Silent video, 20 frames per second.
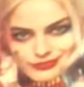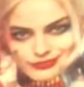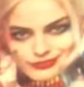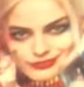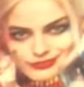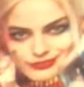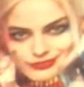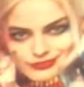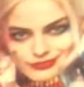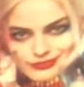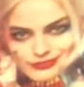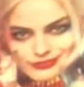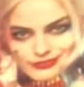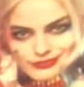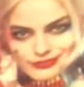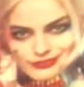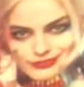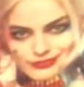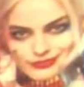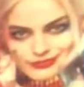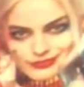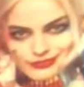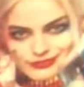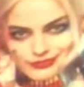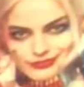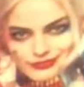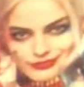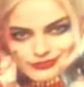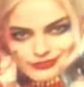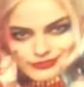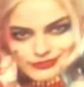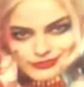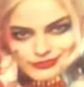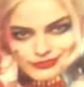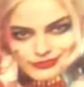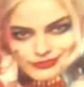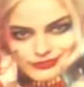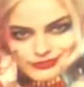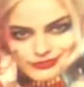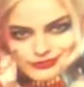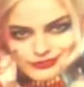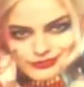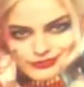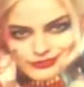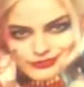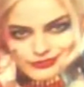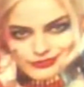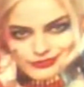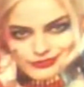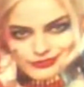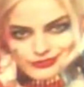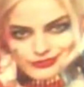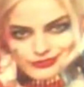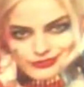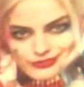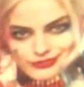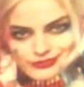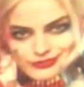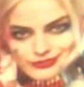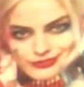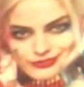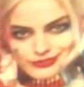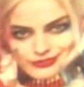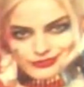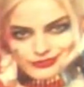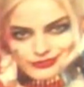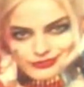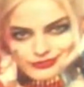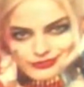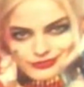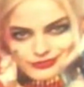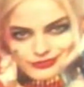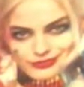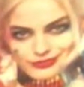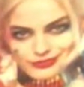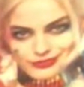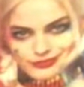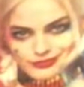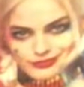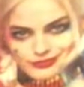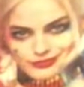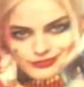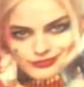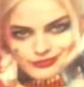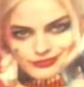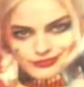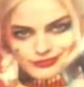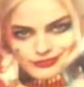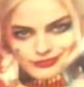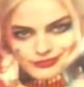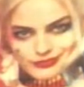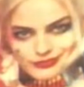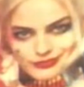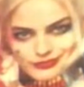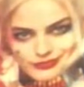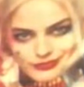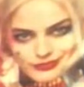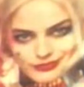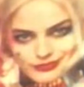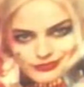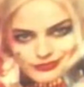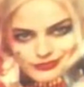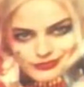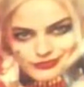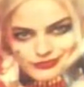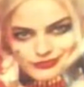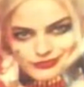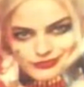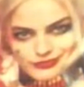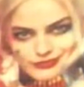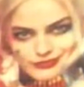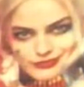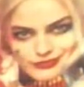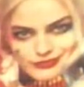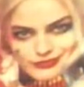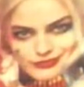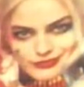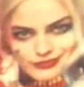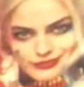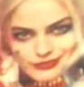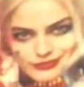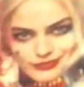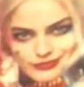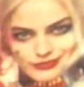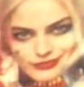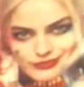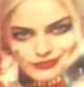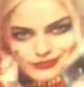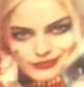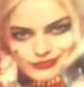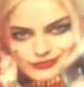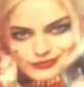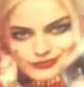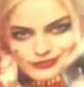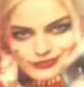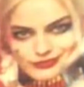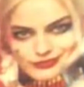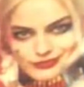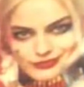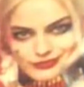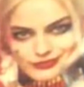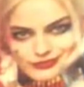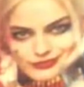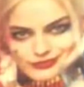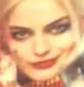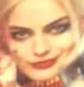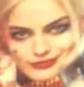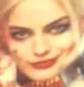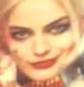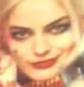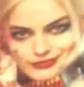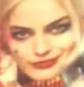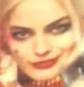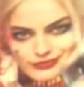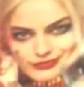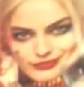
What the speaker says: This person isn't speaking.